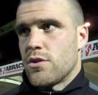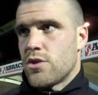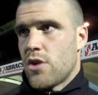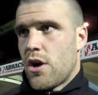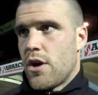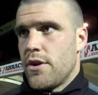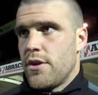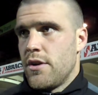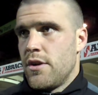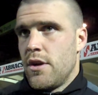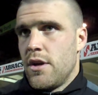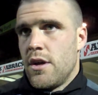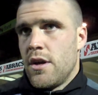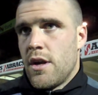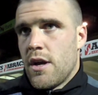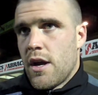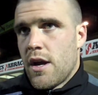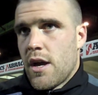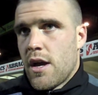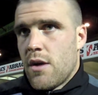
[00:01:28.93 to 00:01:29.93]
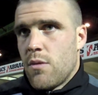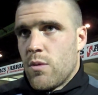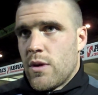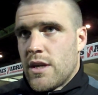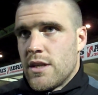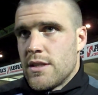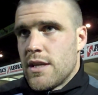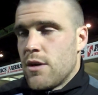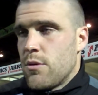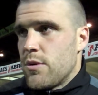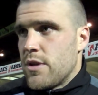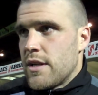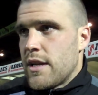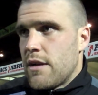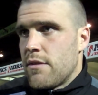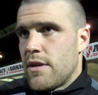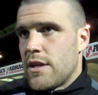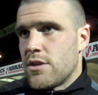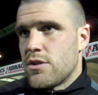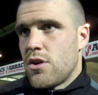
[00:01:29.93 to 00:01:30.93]
side, uh, we can deal with it
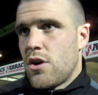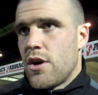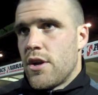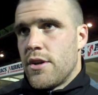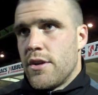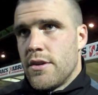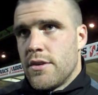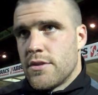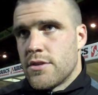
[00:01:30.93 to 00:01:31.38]
down that side.